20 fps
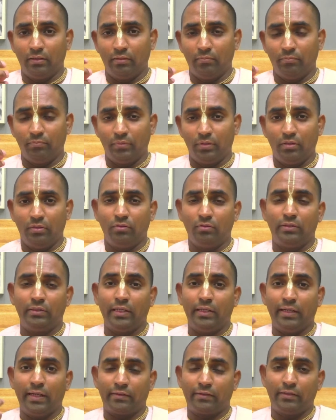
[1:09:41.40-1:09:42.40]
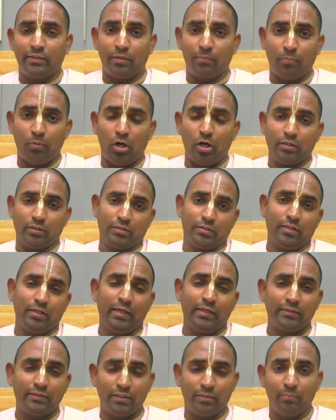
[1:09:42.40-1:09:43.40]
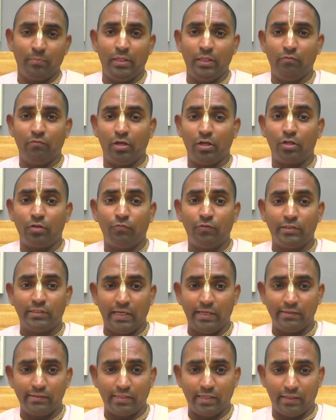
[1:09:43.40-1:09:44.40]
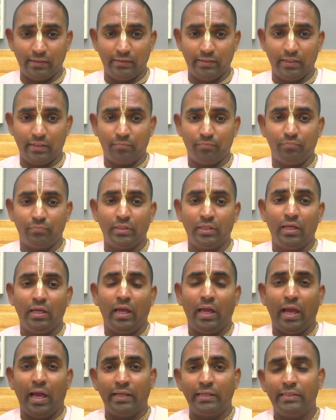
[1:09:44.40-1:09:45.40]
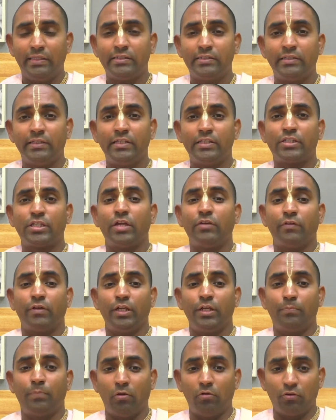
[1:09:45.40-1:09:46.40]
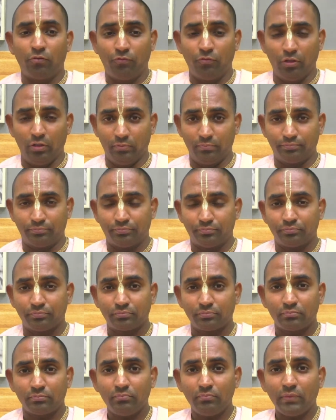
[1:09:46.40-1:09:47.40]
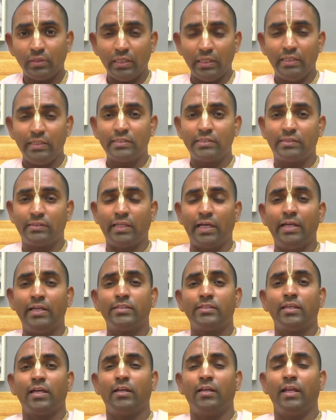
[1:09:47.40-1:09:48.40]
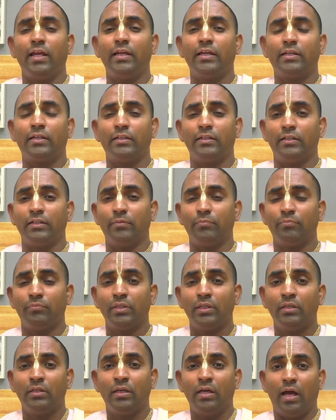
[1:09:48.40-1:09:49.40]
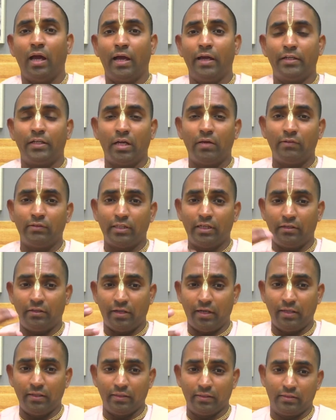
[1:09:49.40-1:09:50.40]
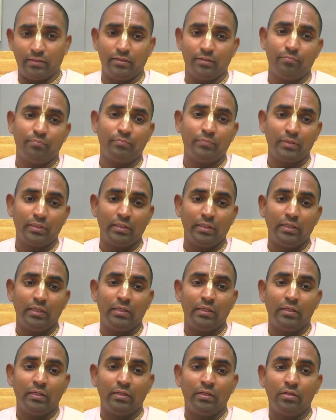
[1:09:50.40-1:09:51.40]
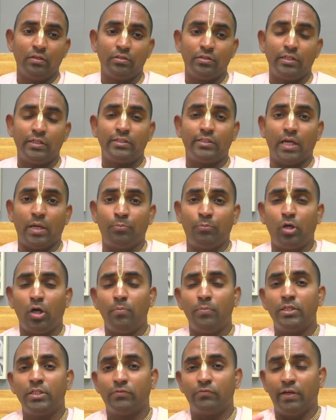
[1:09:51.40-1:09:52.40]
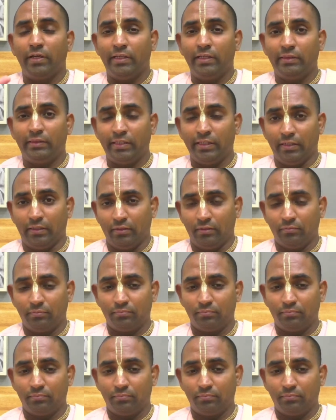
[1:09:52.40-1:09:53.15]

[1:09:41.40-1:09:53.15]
the nectar pot. Like that, many wonderful signs are there. And his knees are very powerful. His thighs are like Airavata trunk. His abdomen is very thin.